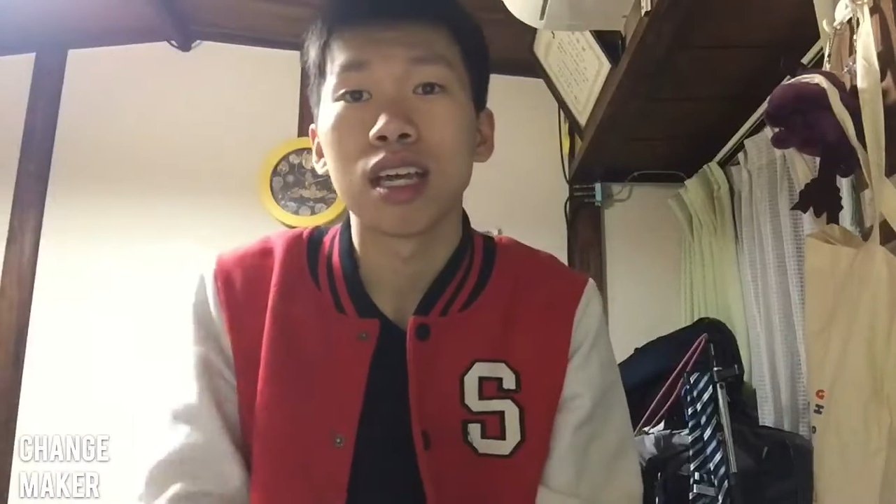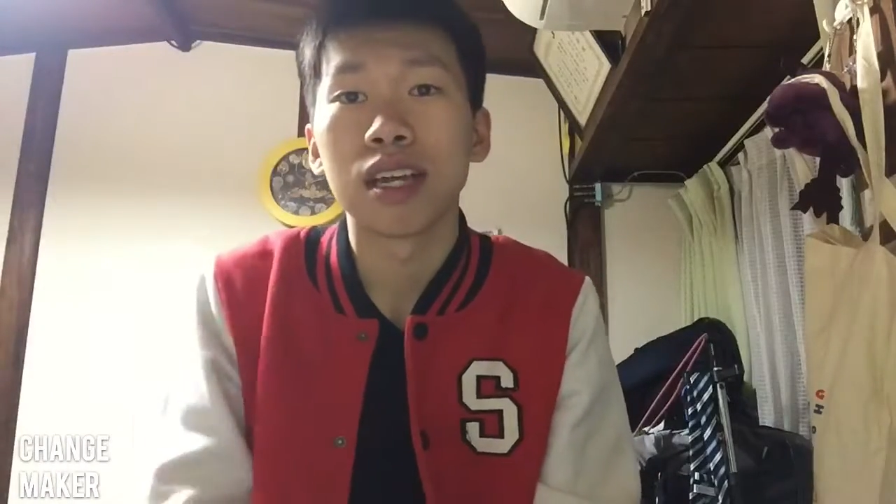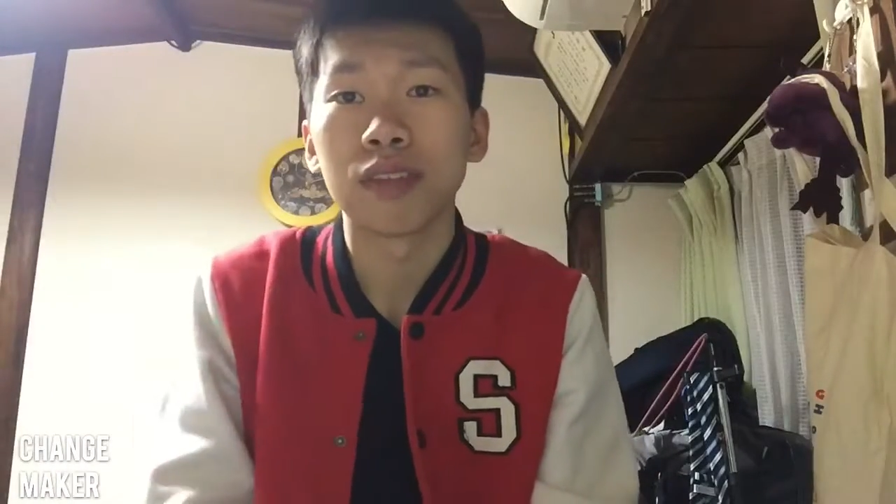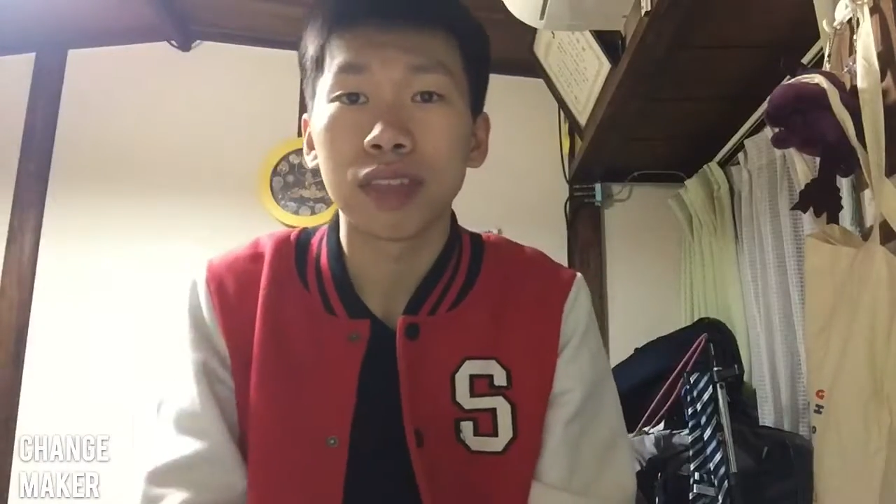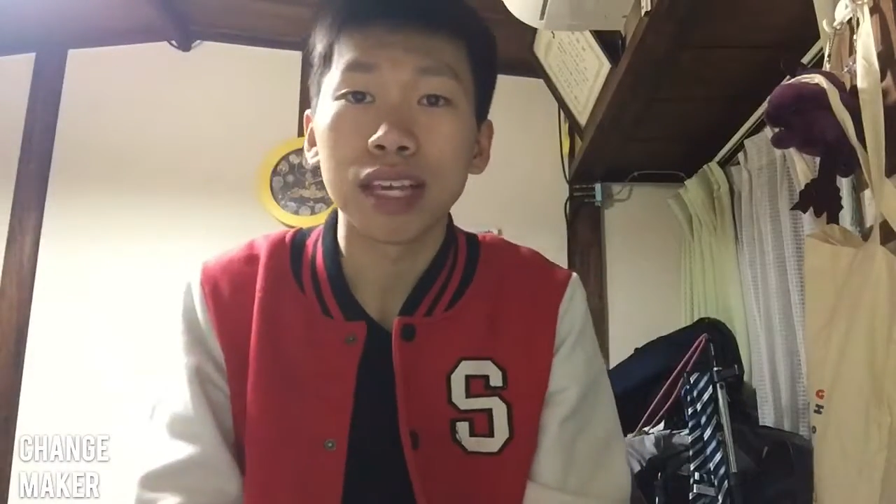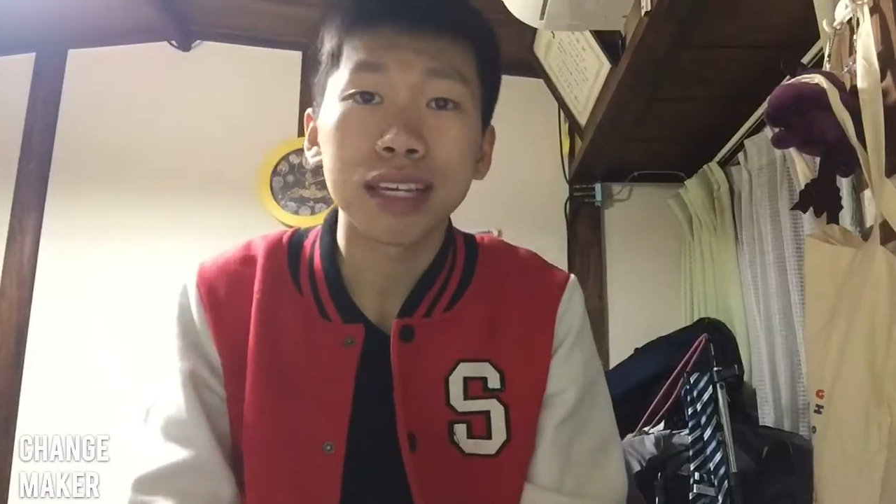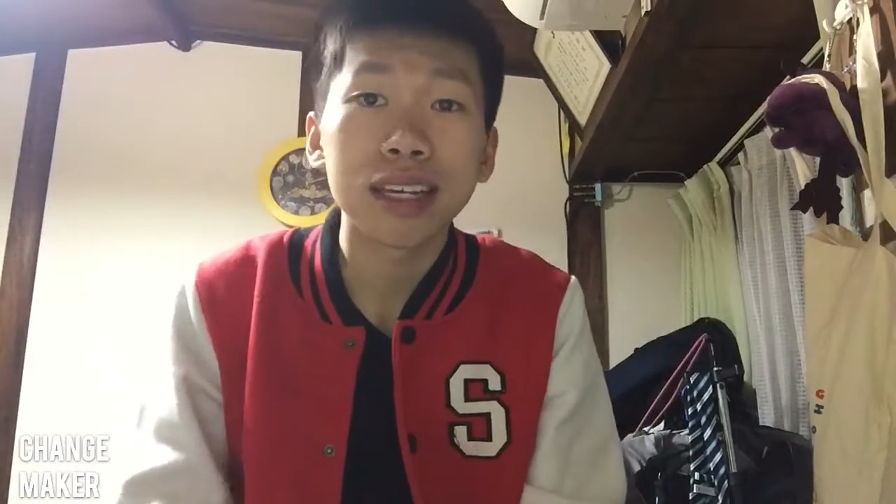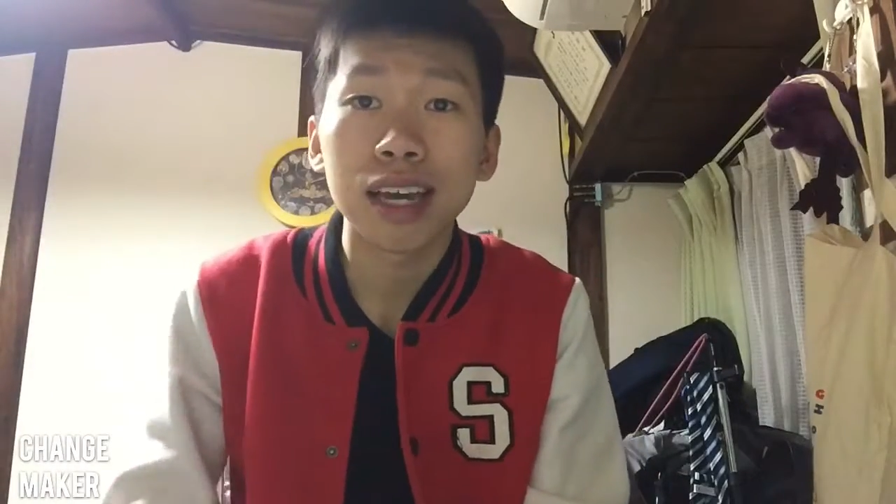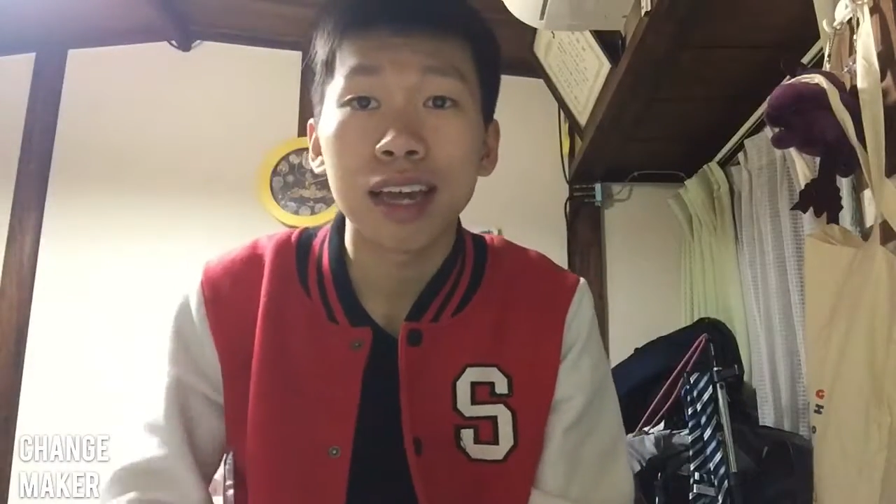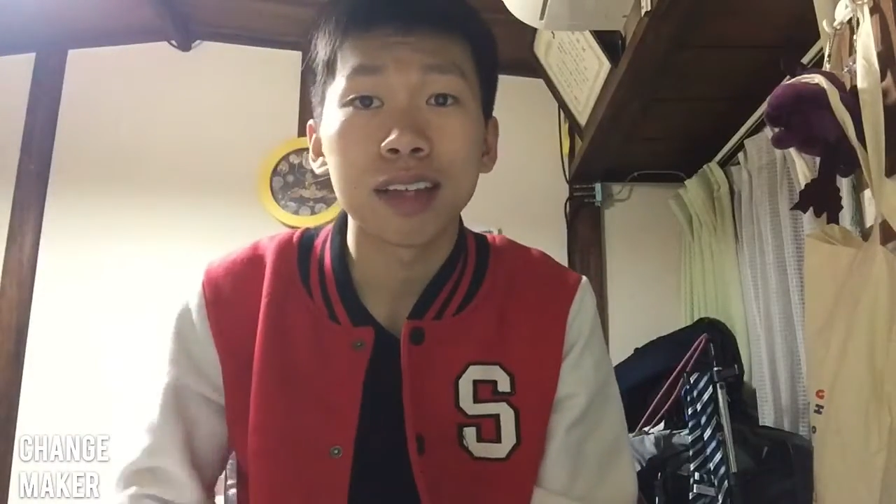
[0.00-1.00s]
the
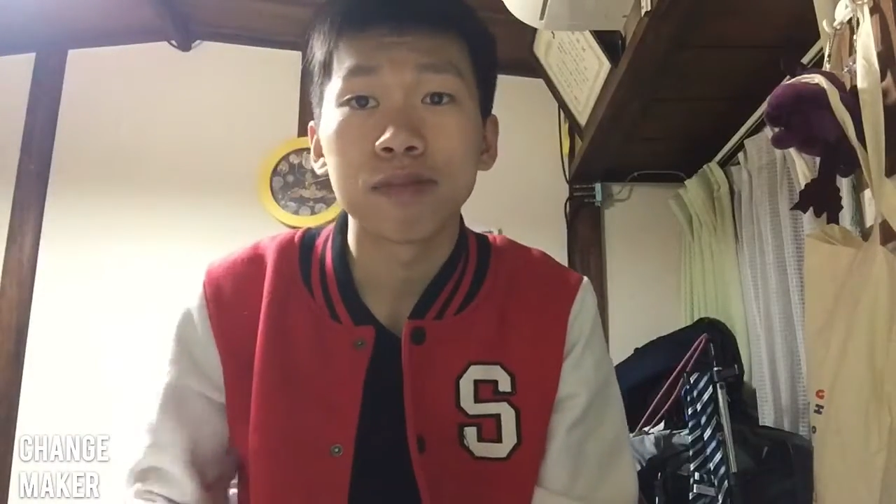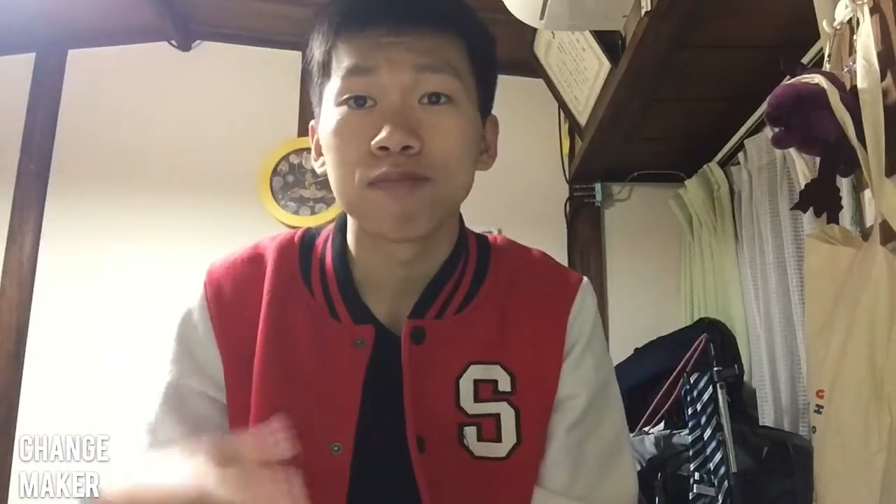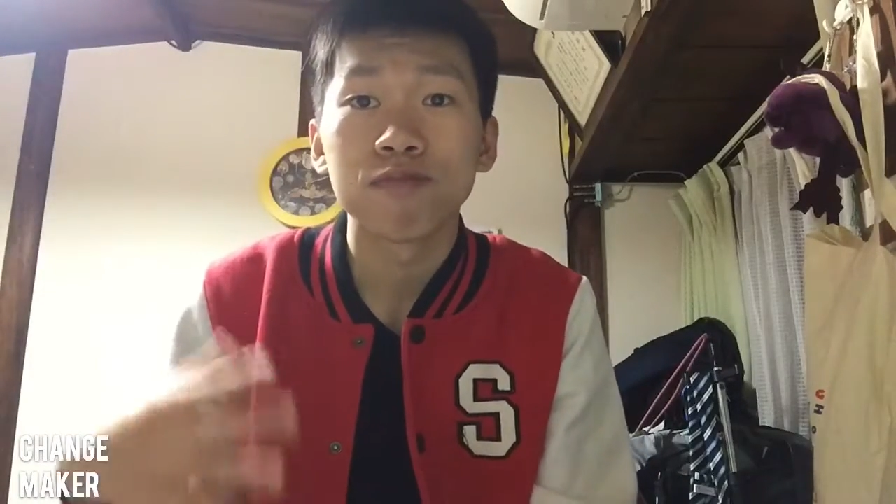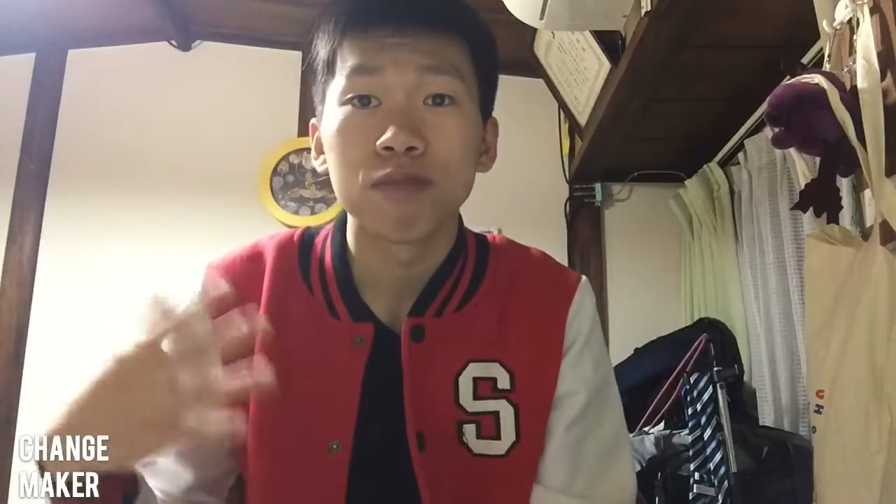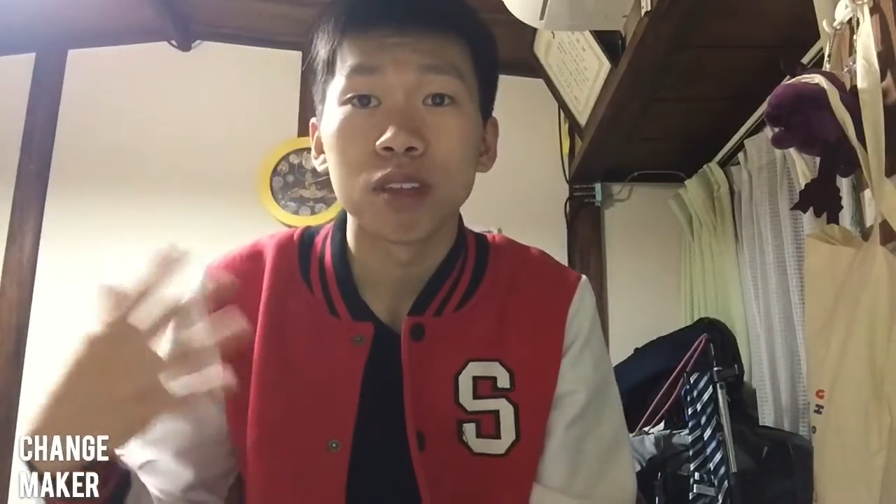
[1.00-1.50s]
thing and